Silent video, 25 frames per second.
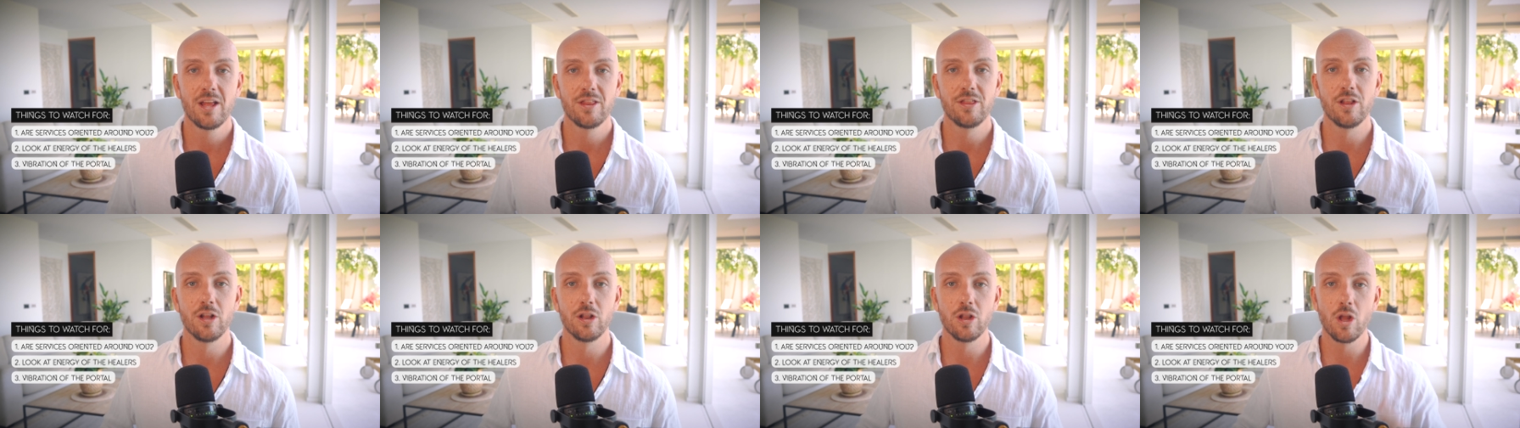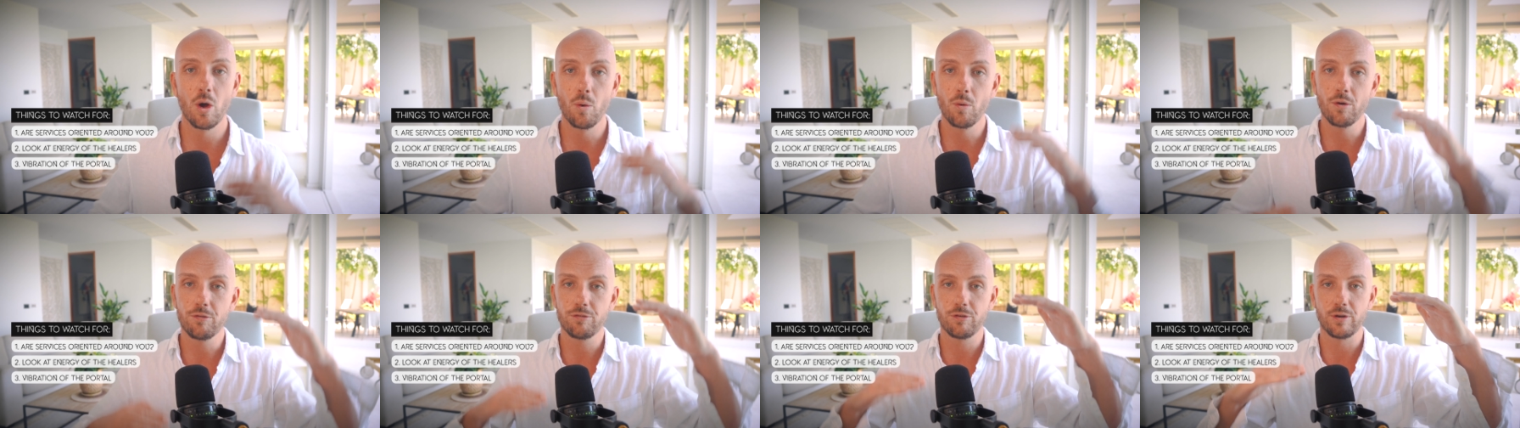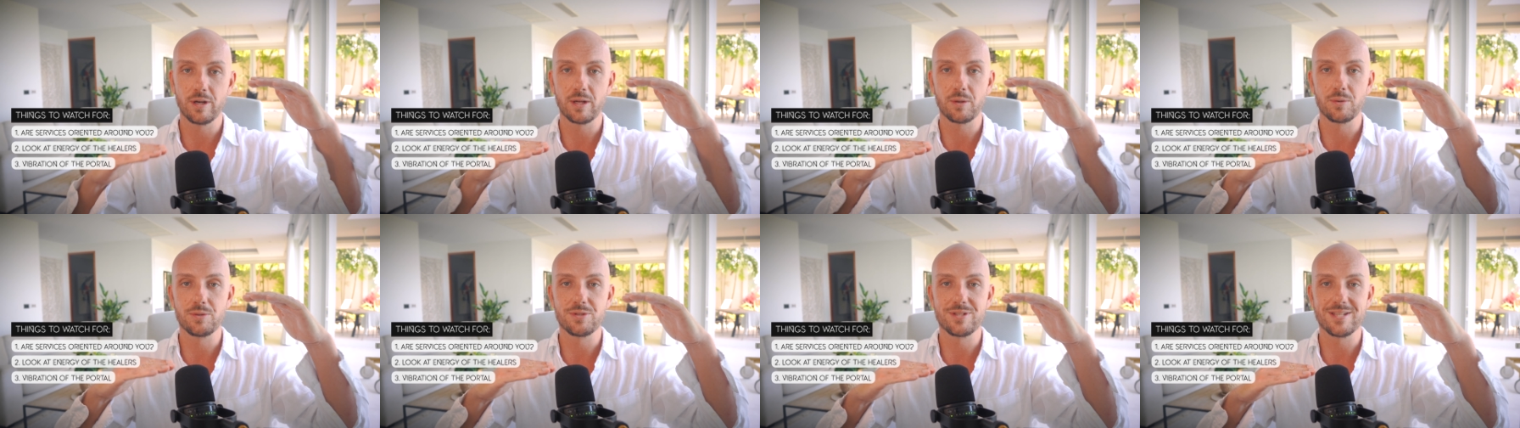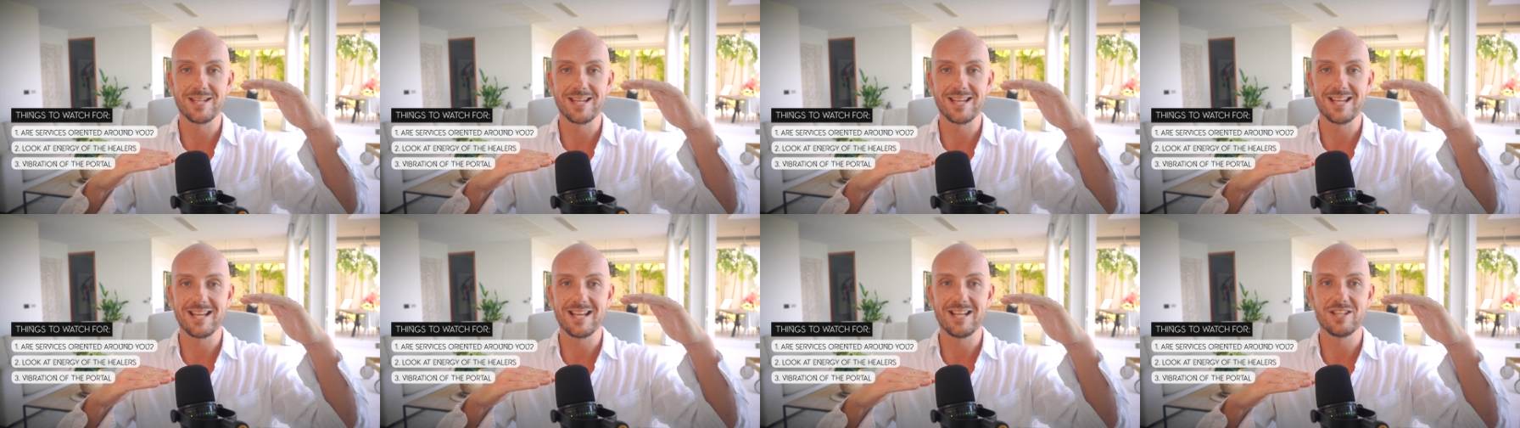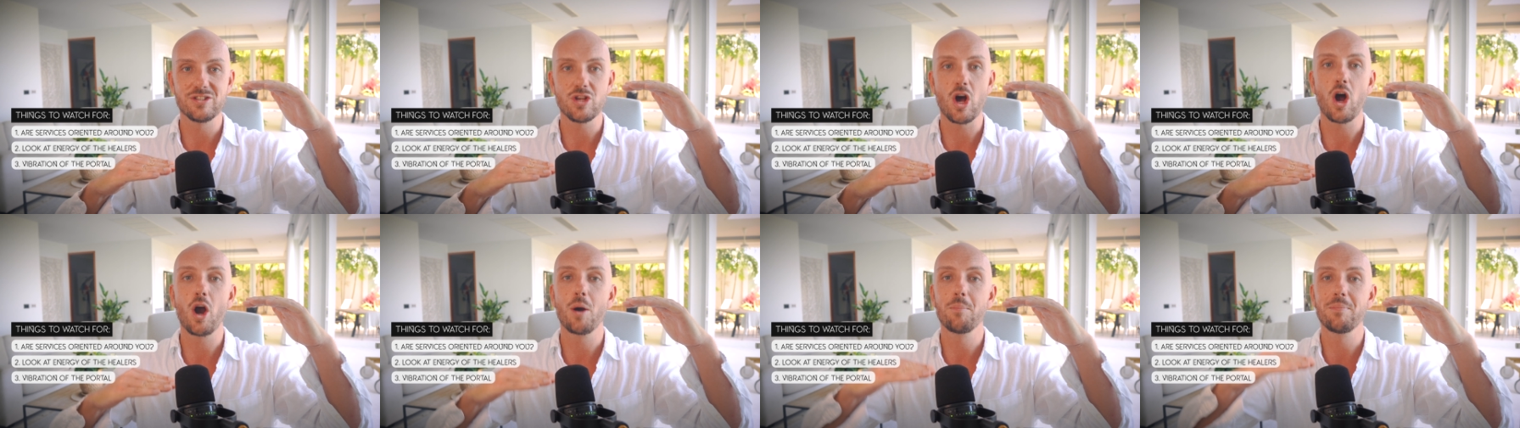the lower frequency
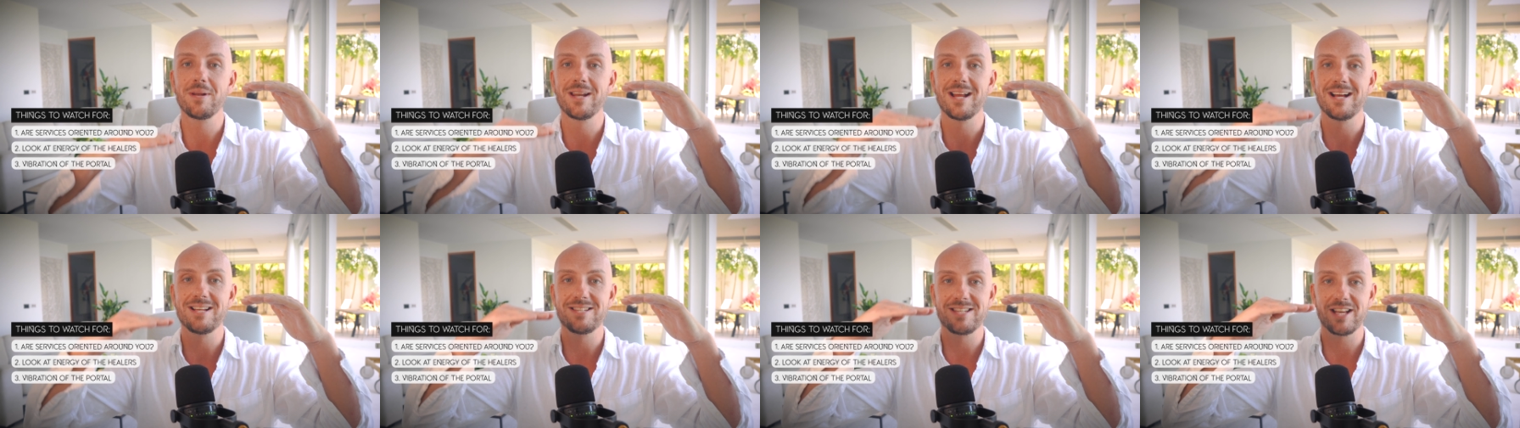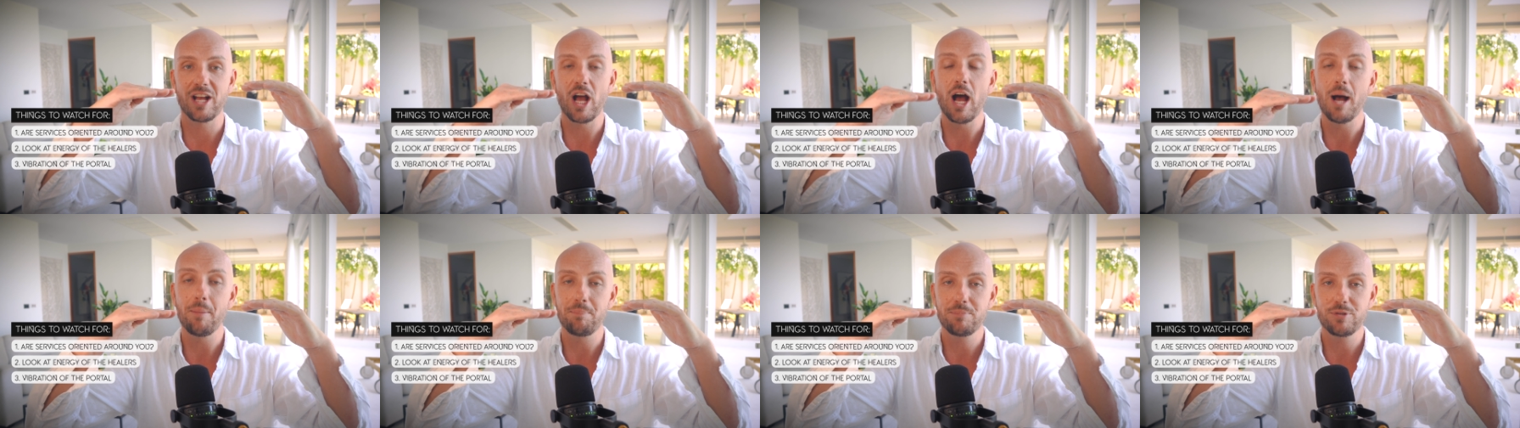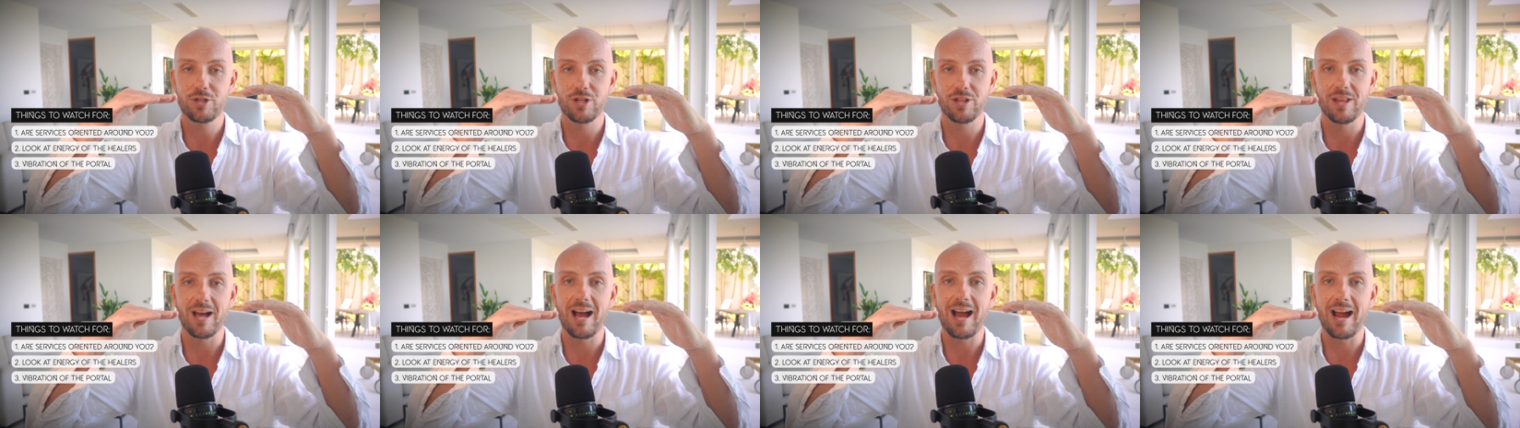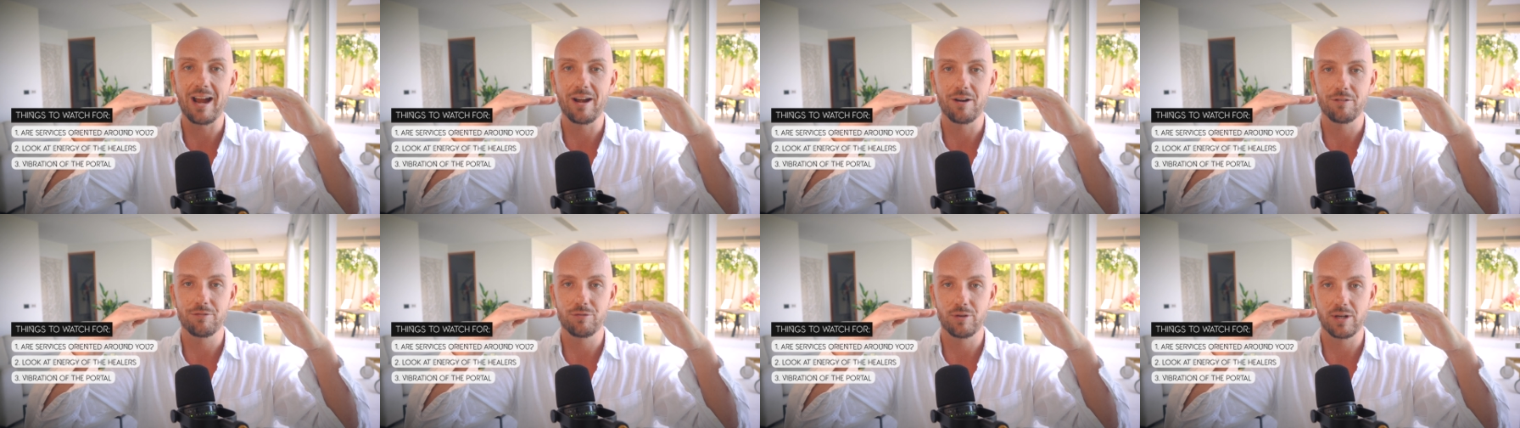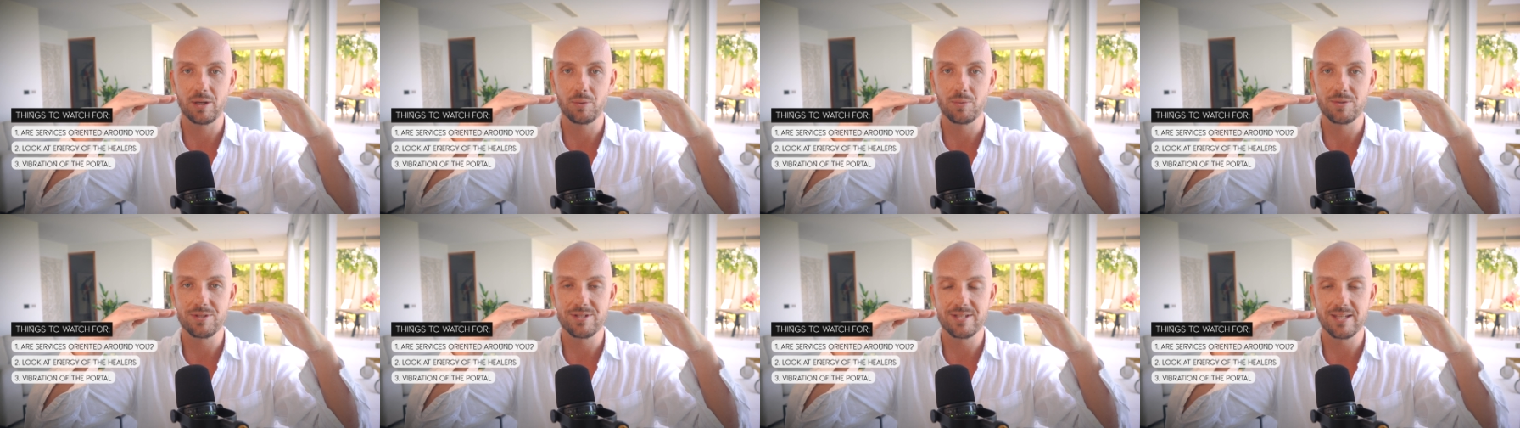is harmonizing up to the higher
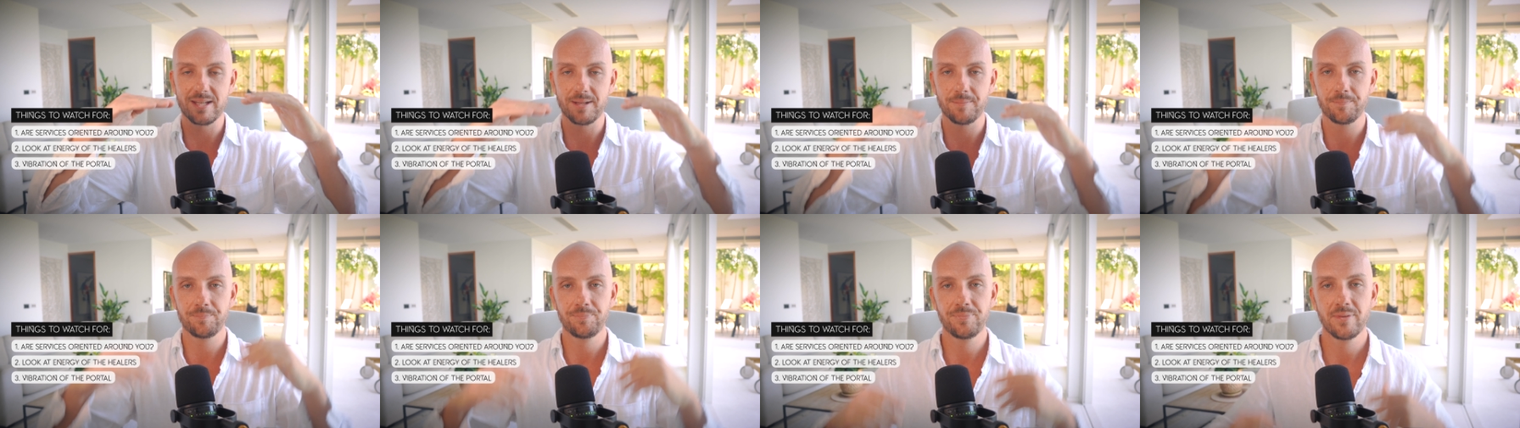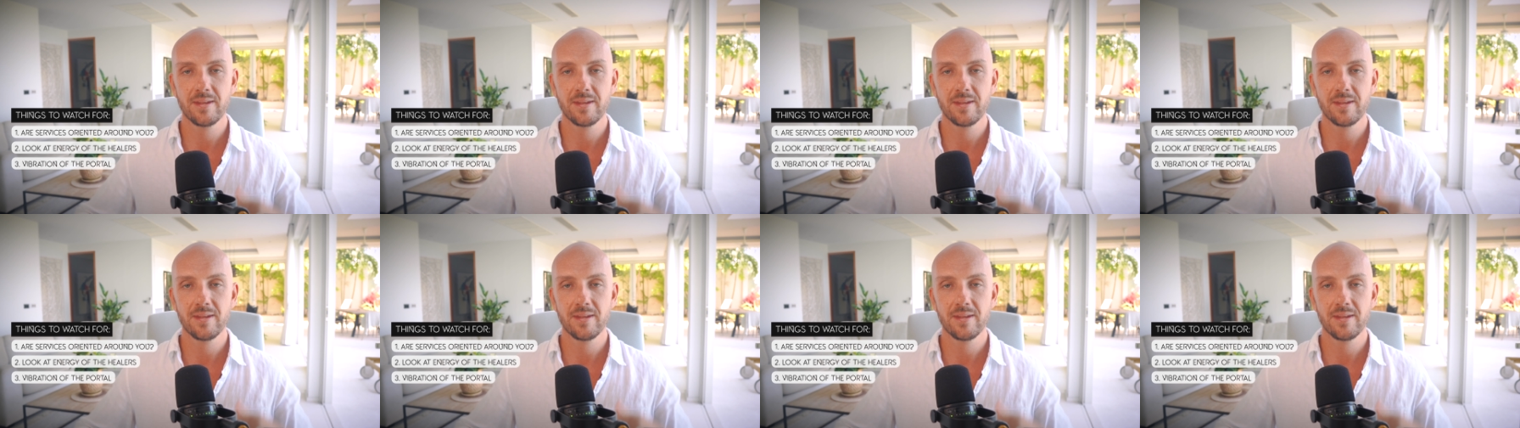frequency.